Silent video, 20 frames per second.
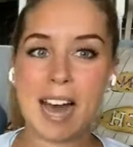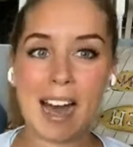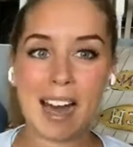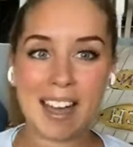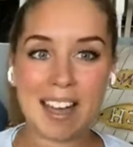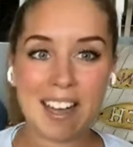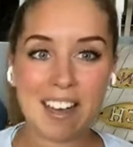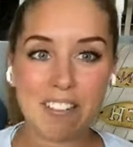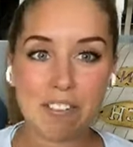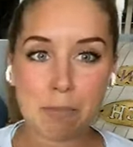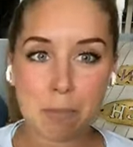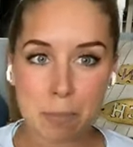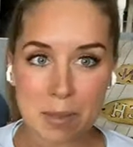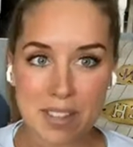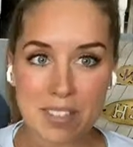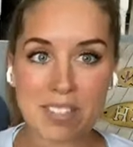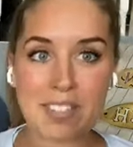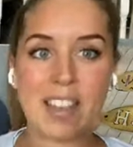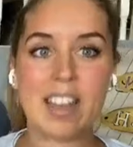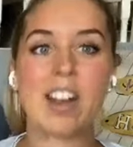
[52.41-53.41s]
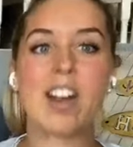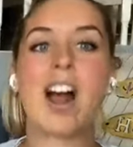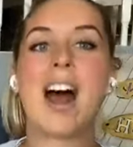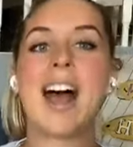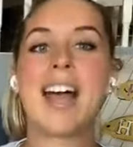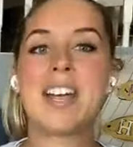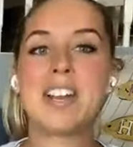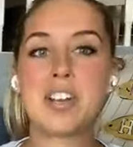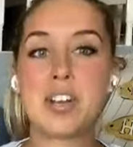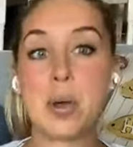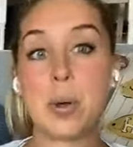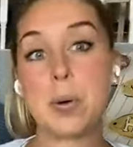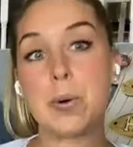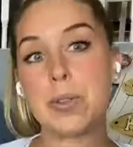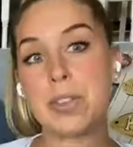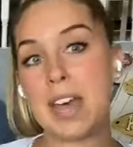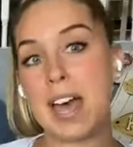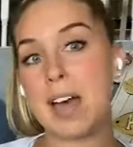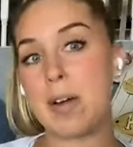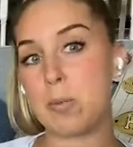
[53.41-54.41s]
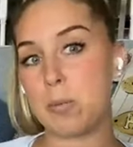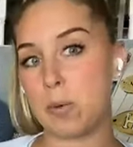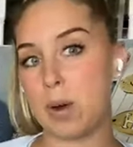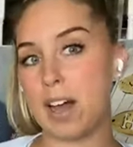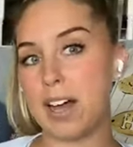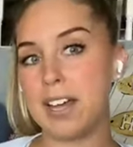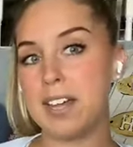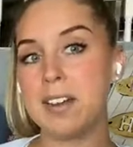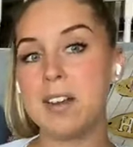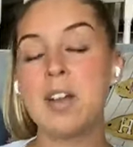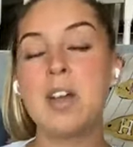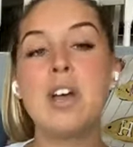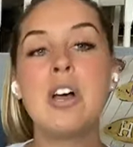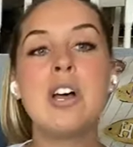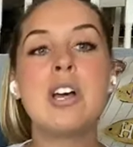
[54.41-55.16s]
I have been there. I know that rut.